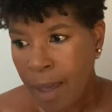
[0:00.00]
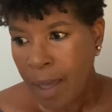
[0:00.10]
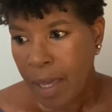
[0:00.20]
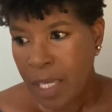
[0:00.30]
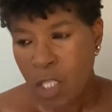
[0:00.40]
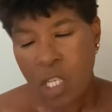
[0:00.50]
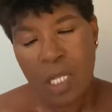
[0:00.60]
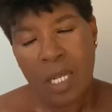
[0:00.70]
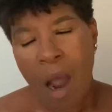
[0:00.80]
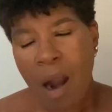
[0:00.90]
it's
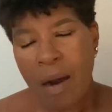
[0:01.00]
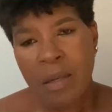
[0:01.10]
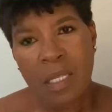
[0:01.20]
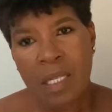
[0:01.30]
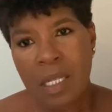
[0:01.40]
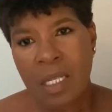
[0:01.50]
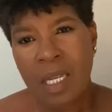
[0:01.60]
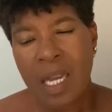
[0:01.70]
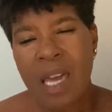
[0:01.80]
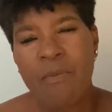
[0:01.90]
just hard to,
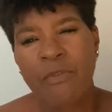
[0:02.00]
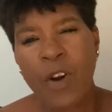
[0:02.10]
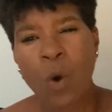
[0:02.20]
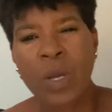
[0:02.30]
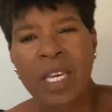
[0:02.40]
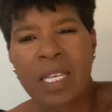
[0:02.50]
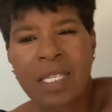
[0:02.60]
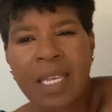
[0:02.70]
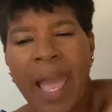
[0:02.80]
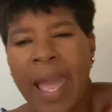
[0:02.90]
to keep
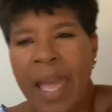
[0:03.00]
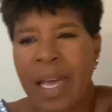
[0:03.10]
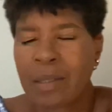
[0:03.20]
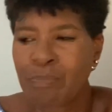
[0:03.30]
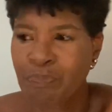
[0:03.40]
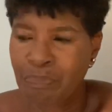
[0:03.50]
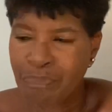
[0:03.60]
focus and,